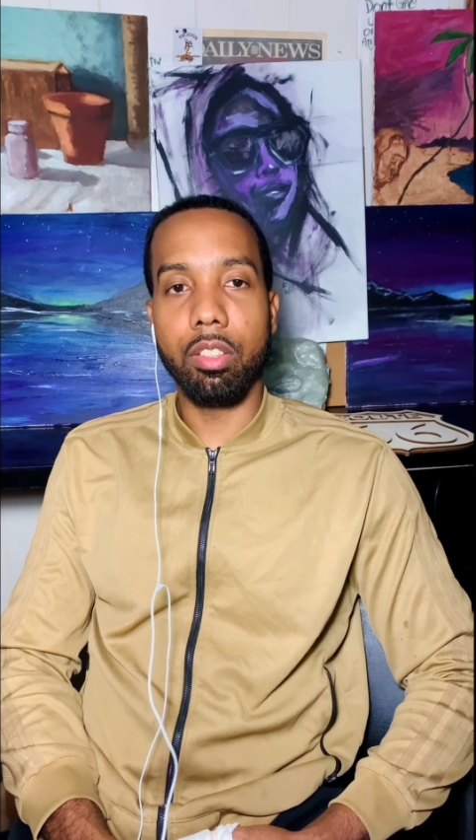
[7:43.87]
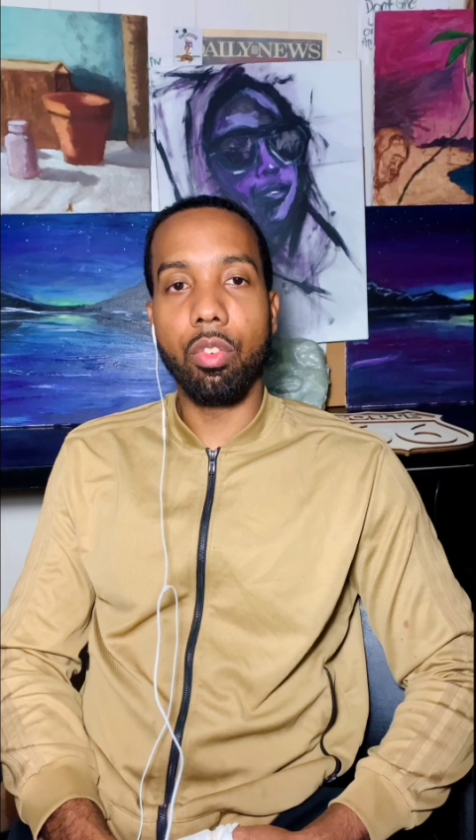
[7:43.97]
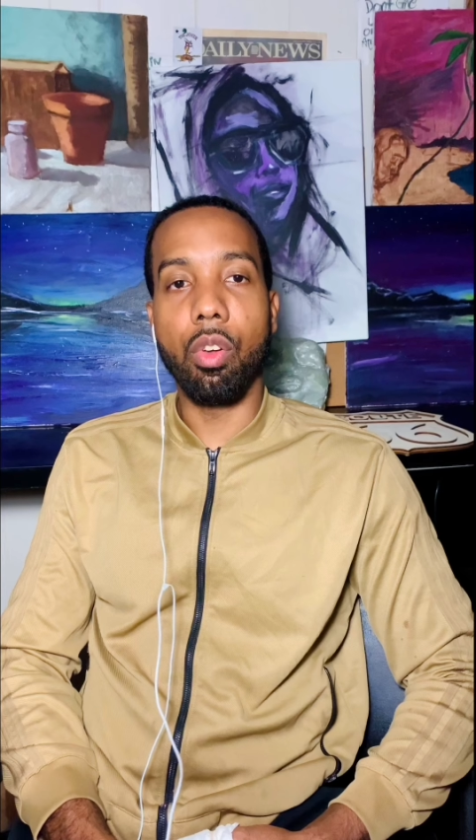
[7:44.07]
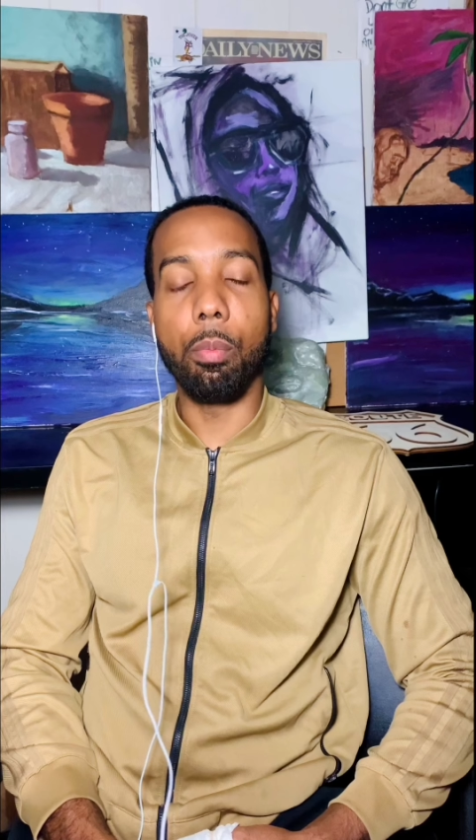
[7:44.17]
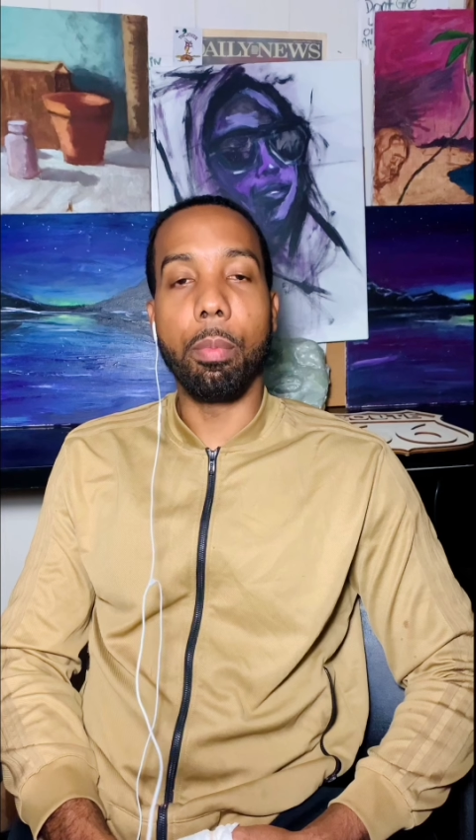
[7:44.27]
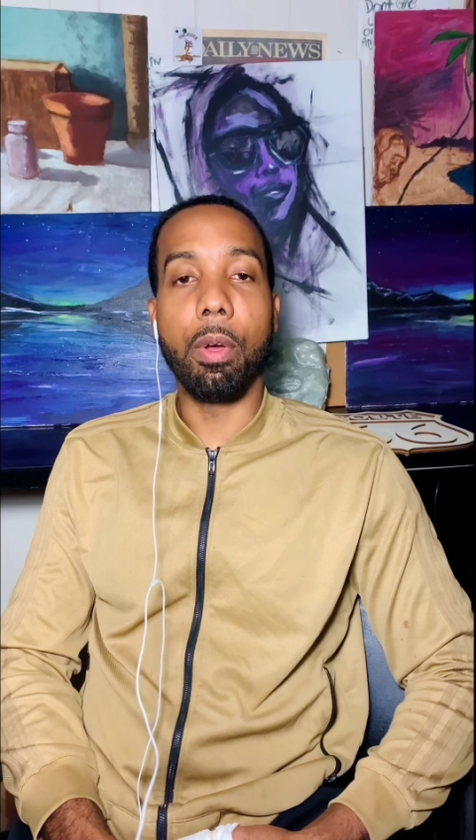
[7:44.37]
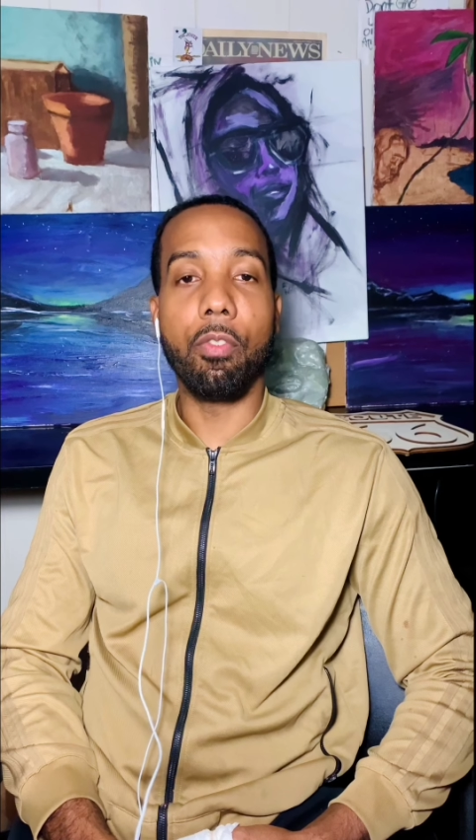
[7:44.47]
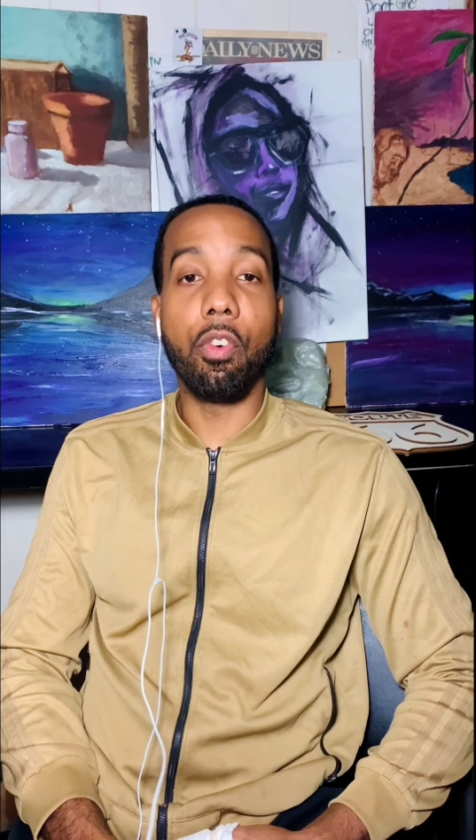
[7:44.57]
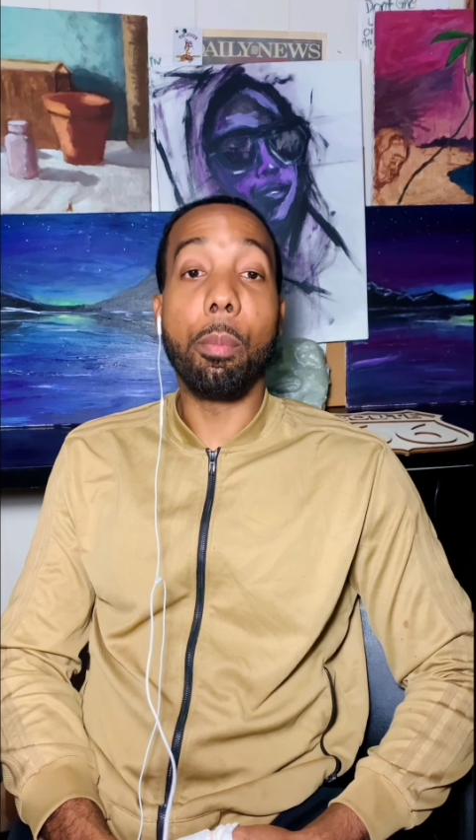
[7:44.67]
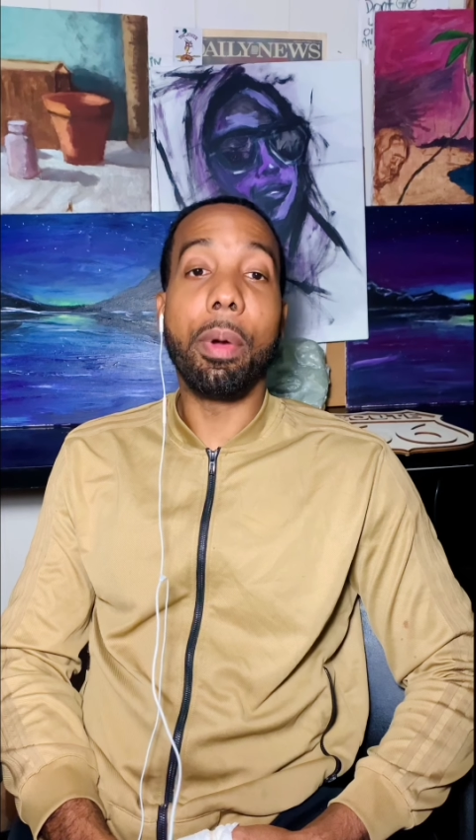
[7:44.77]

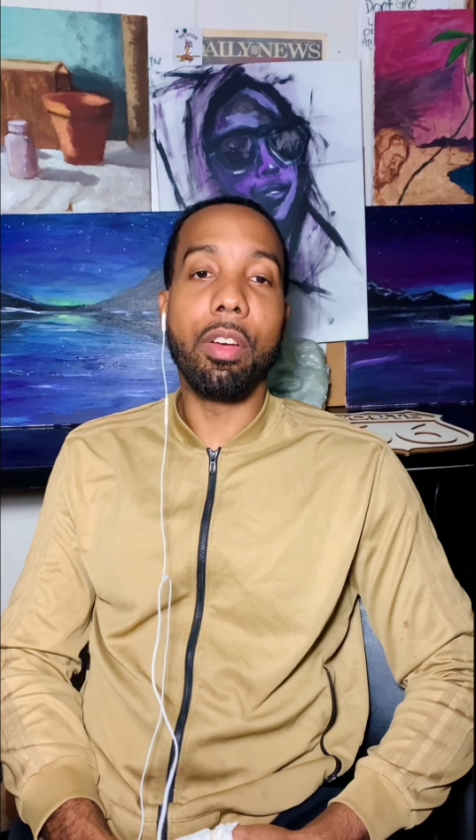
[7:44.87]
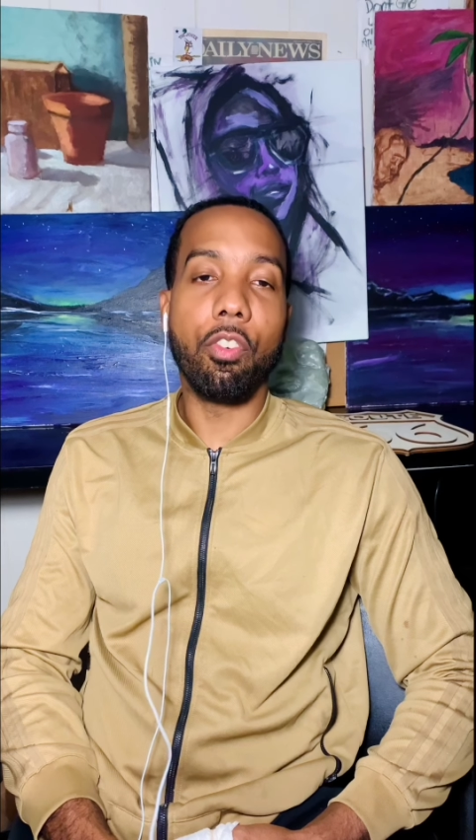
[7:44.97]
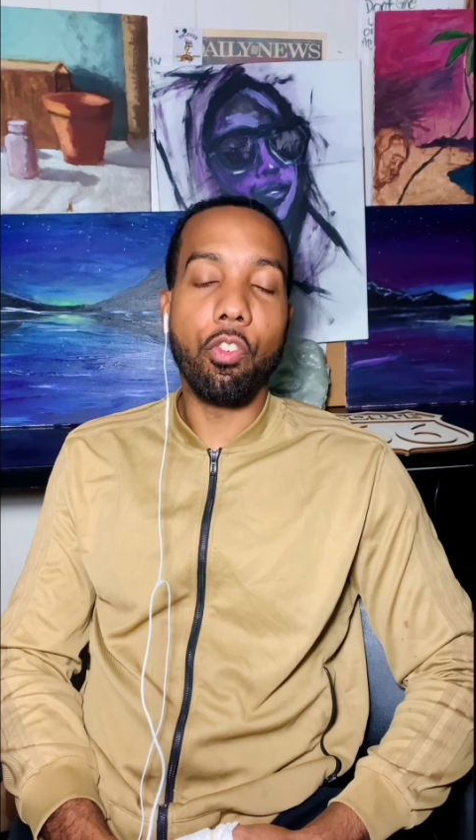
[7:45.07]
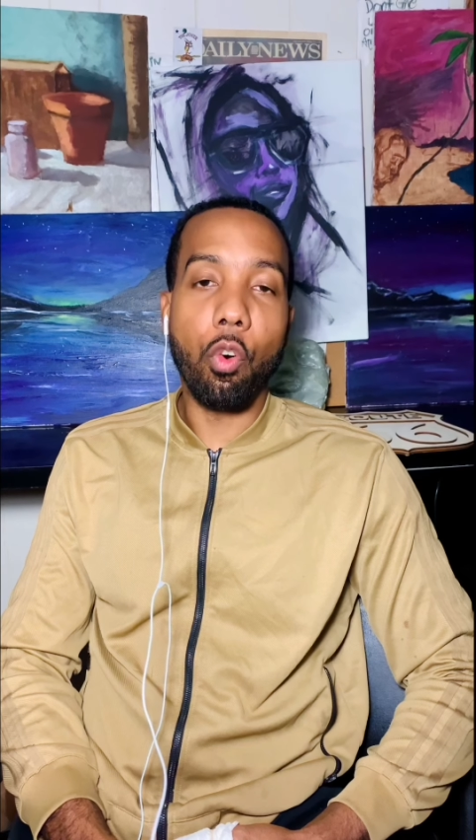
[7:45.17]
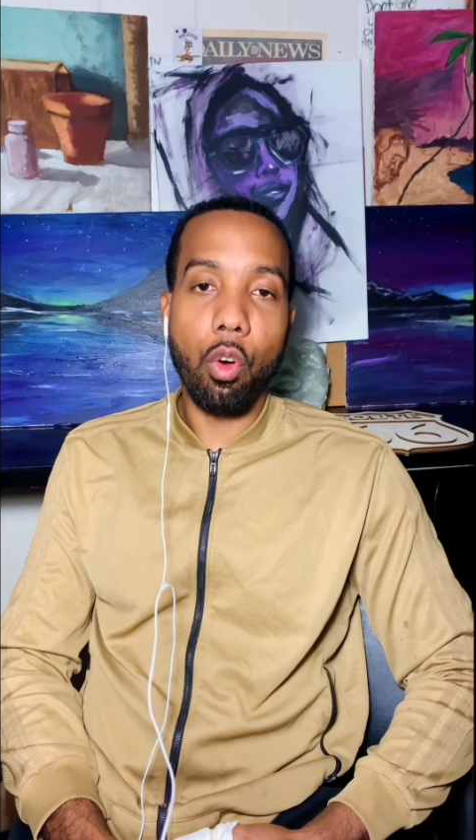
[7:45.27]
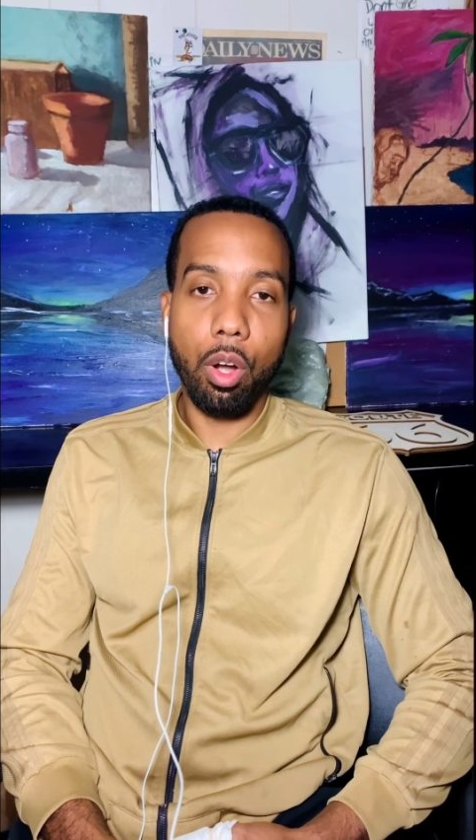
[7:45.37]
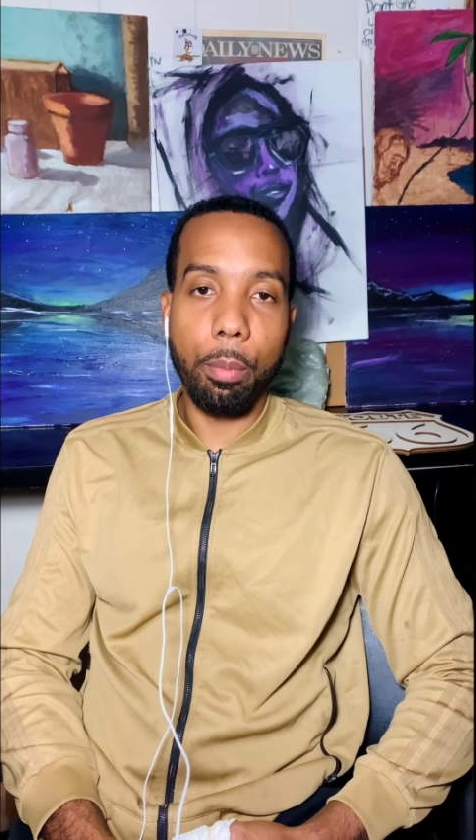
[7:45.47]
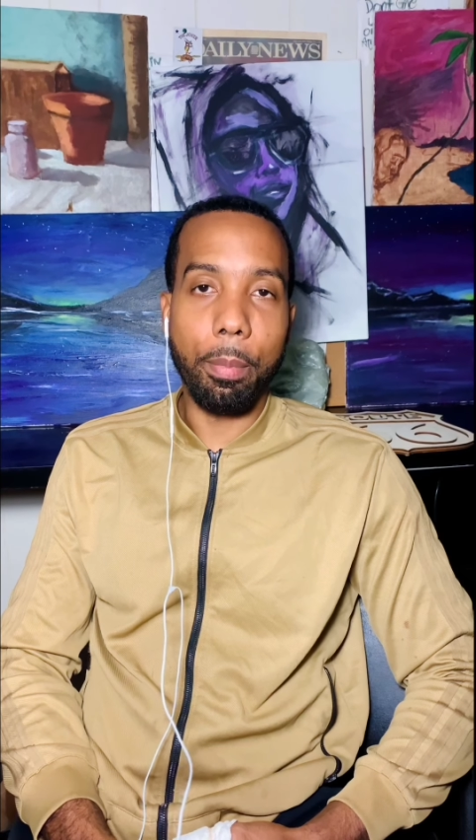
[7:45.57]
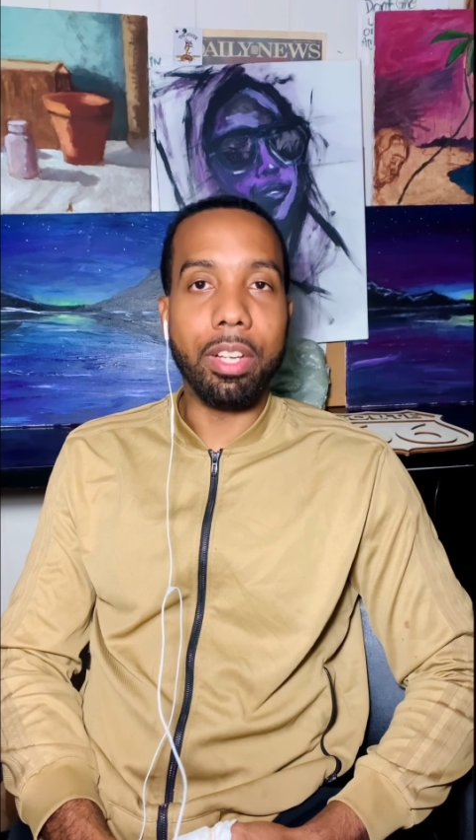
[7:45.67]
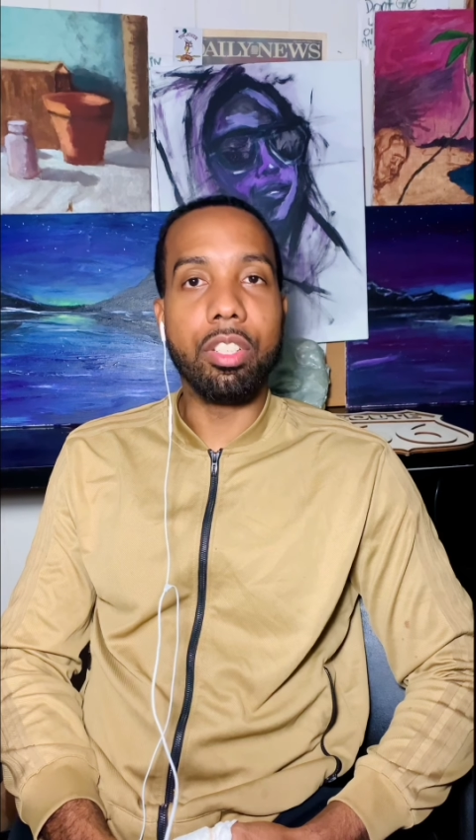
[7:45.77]
for
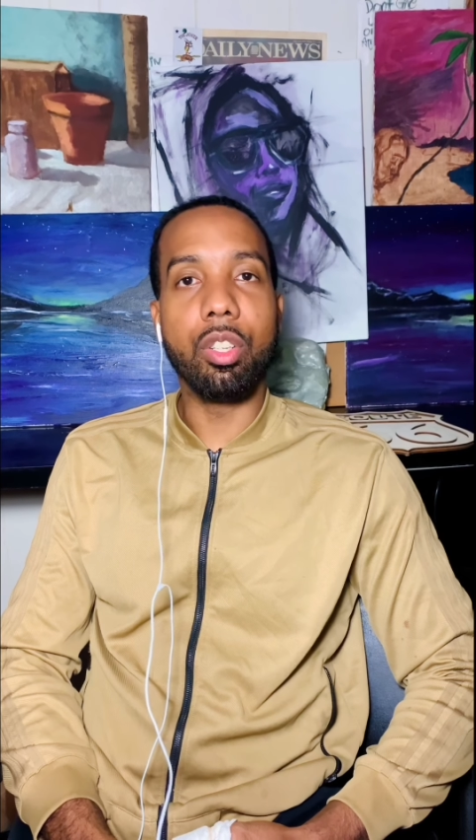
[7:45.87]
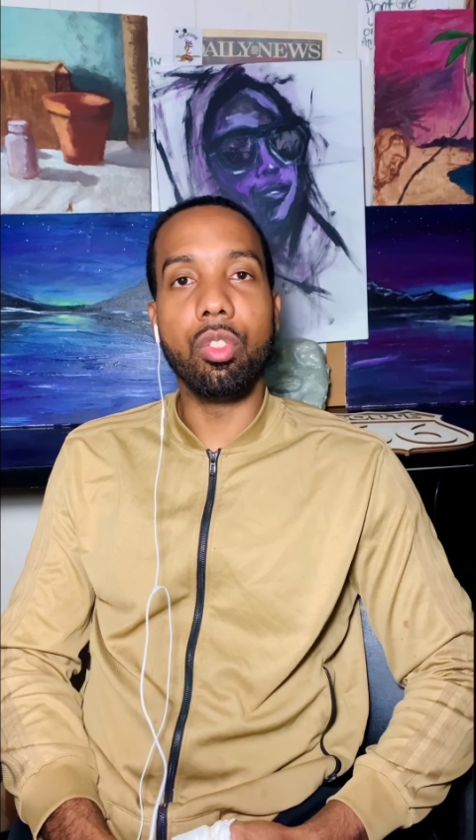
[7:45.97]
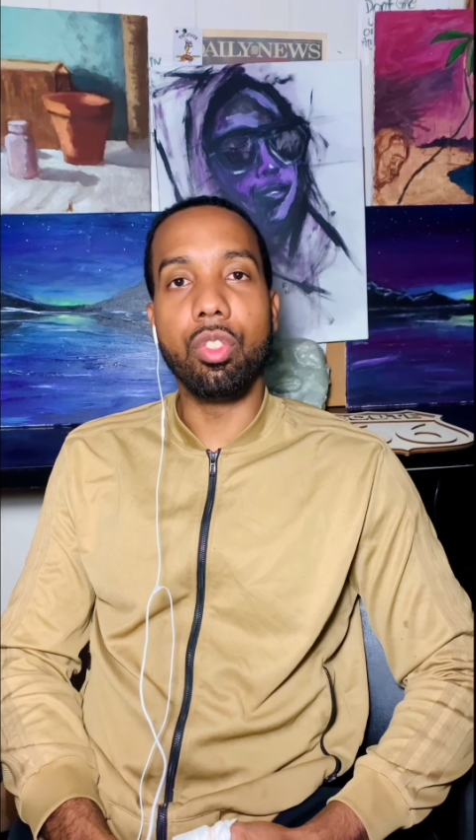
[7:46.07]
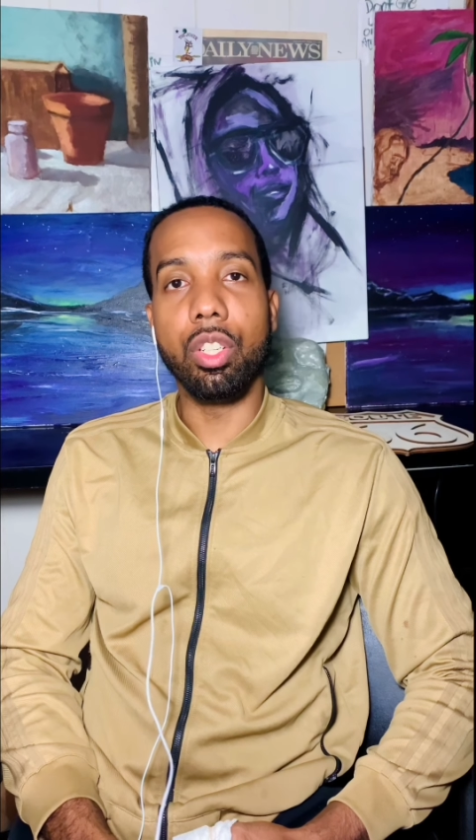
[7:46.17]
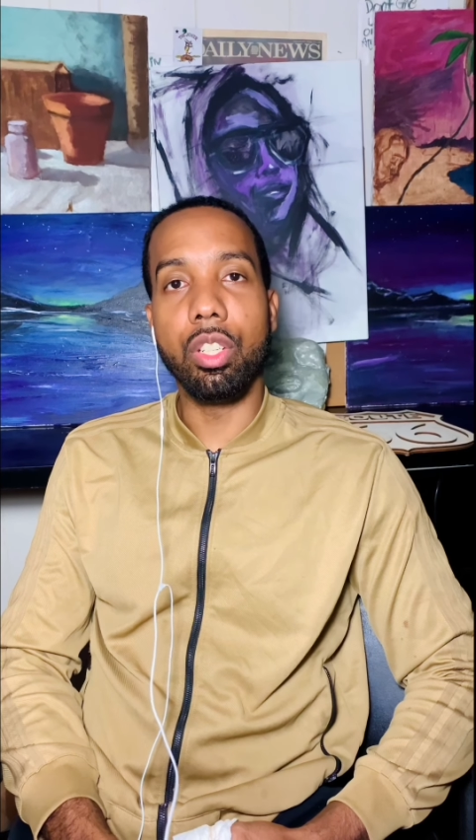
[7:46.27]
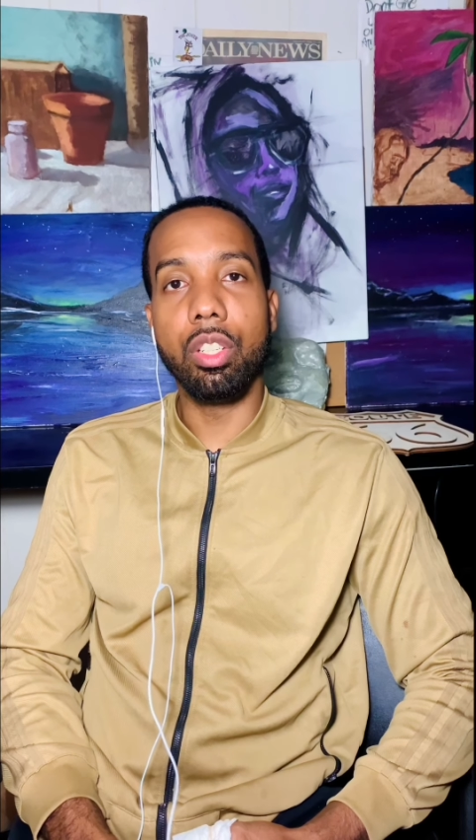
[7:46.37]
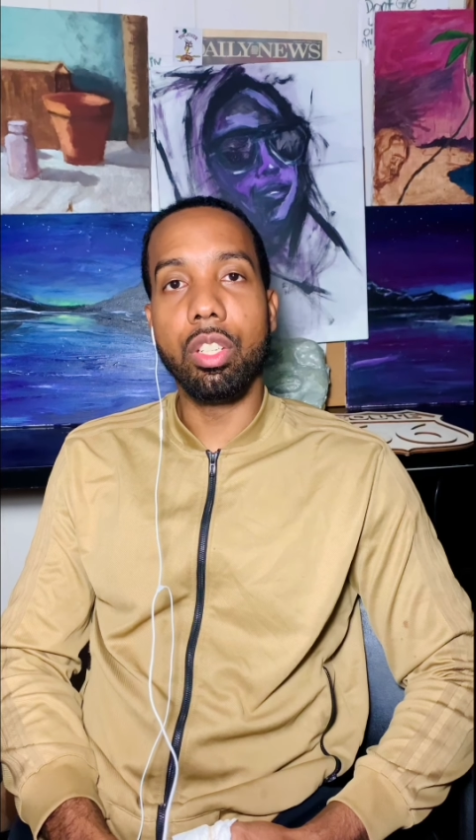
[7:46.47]
my children